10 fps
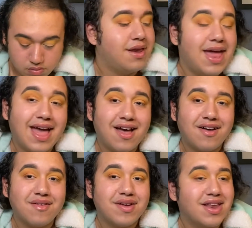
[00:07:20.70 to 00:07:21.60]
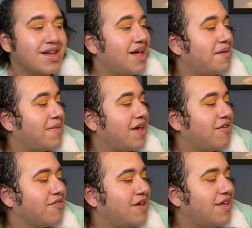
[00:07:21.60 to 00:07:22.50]
Now I'm gonna cut my
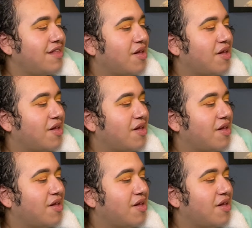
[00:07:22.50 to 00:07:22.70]
crease